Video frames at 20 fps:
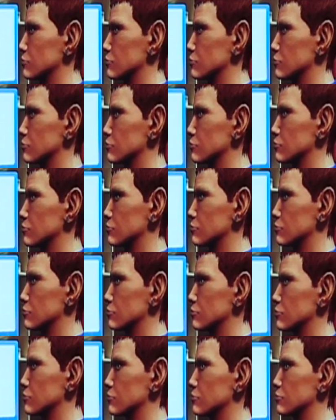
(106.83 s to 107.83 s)

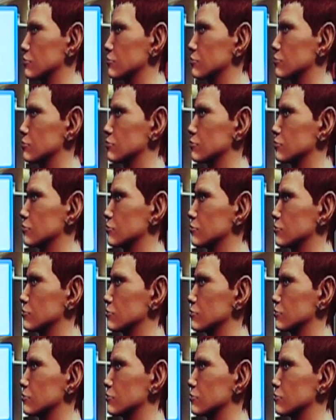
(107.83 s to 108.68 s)
(no one is talking)